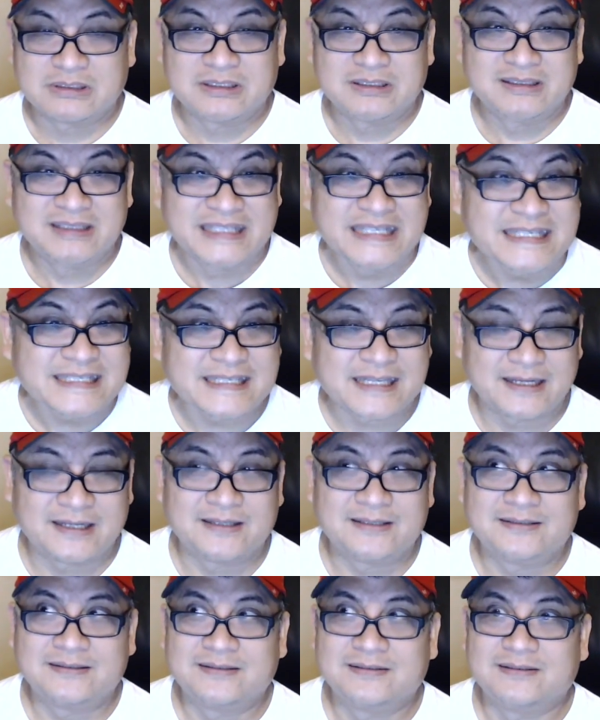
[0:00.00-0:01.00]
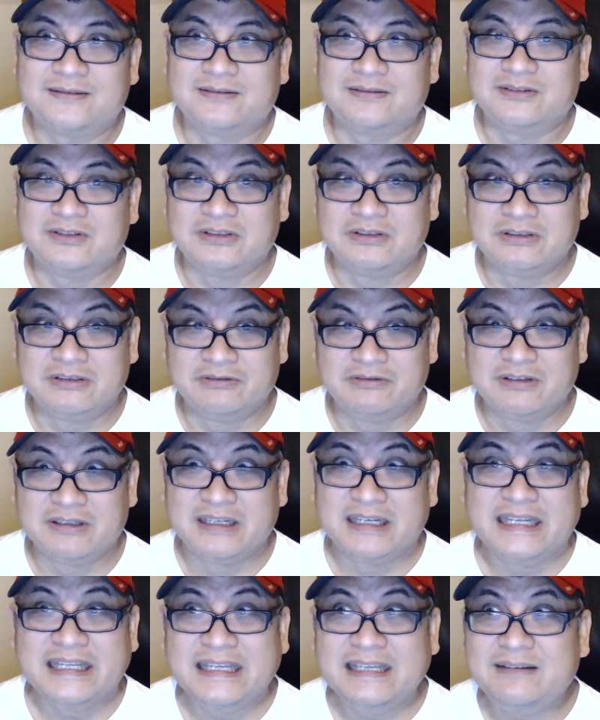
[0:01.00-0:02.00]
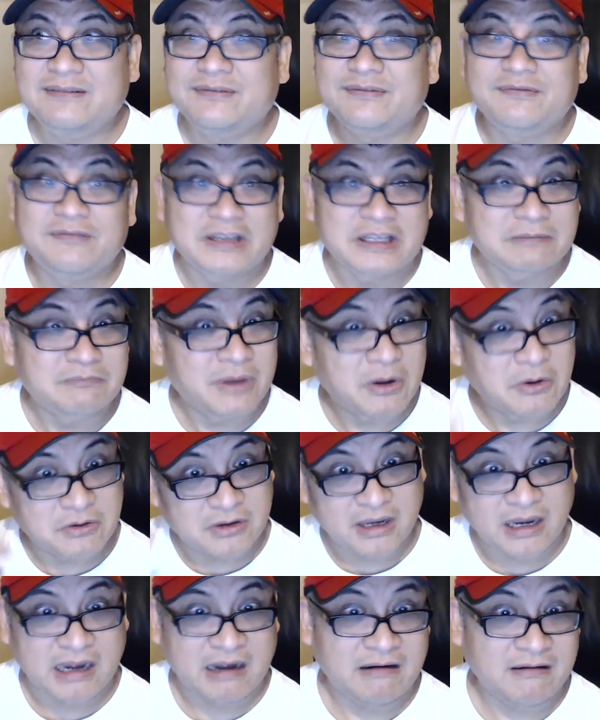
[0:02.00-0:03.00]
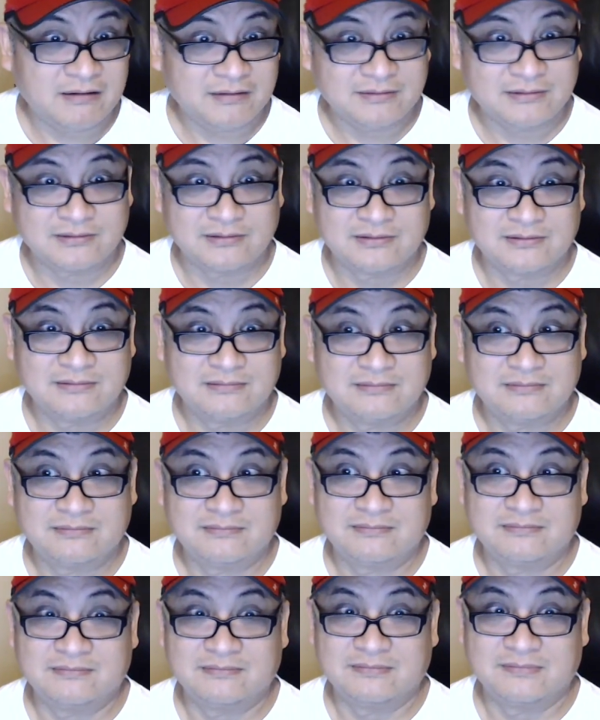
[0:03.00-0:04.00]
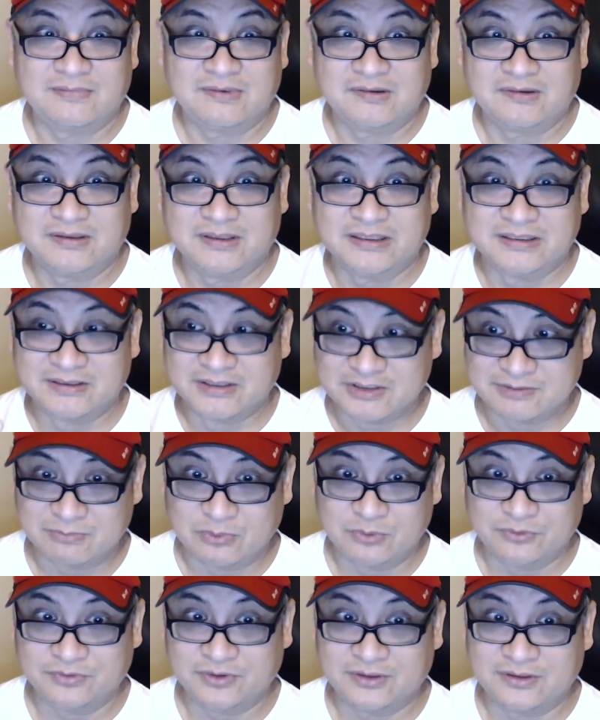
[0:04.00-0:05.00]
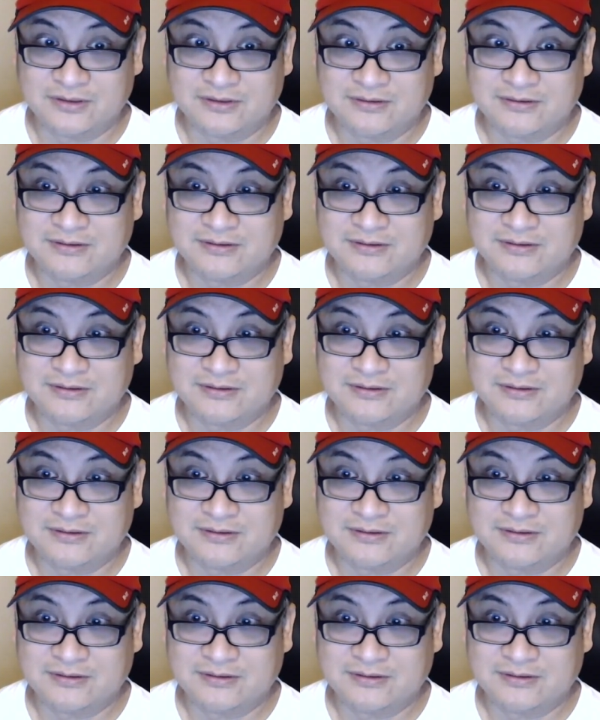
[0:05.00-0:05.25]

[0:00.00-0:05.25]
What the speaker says: Nissa, the lead female character in this movie,